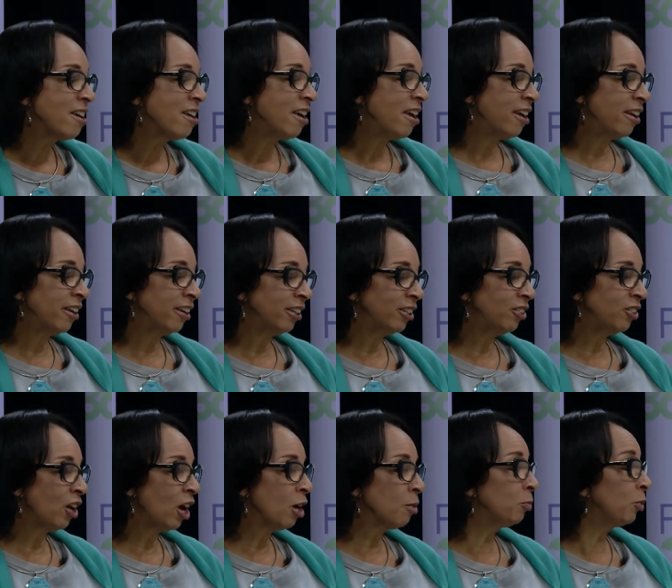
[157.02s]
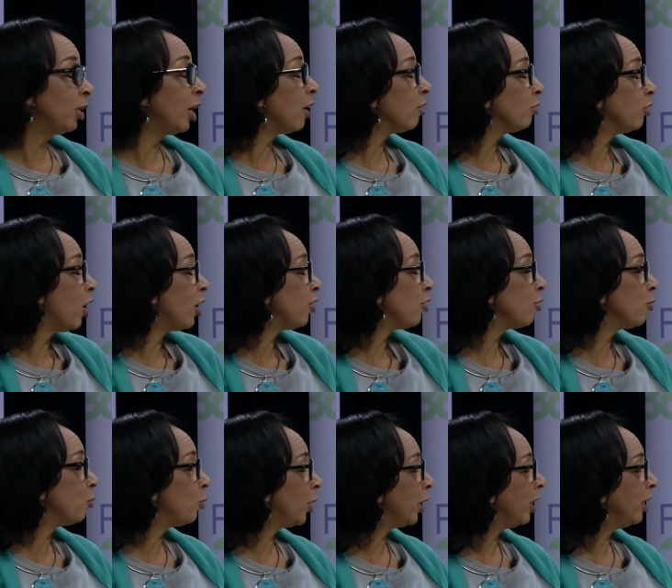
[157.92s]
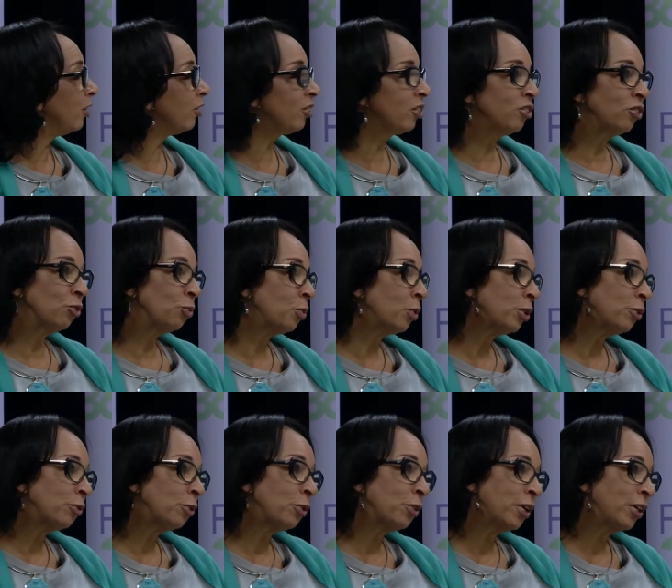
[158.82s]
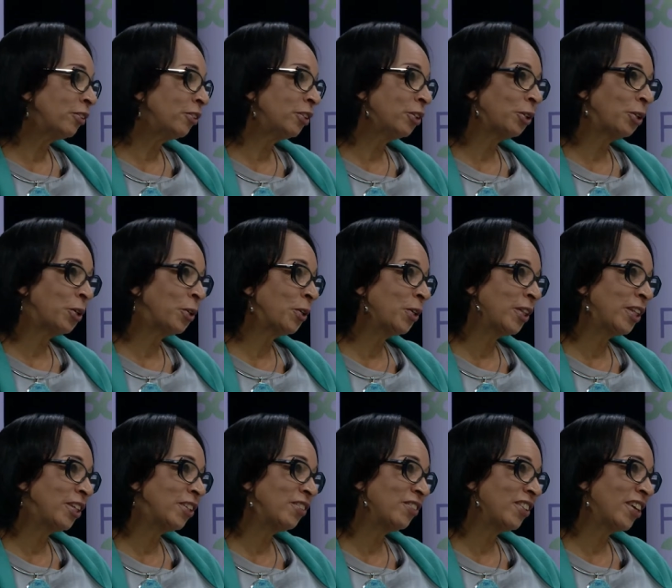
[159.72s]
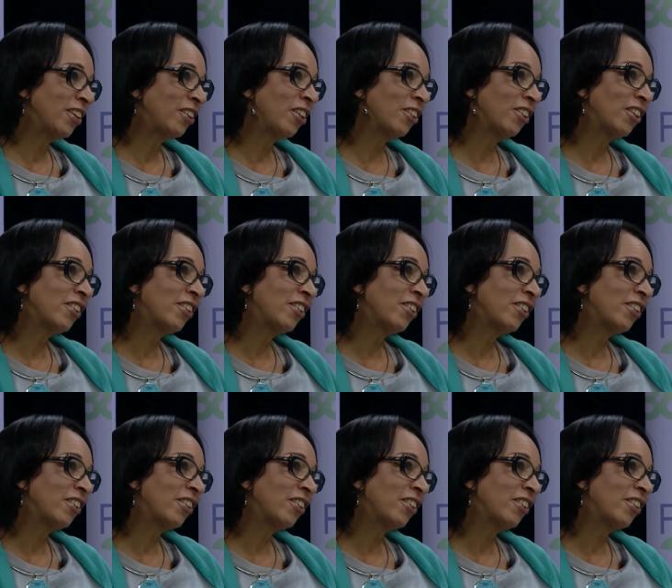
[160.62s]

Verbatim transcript: And um, we have lots of weddings and just wonderful things that occur at the estate all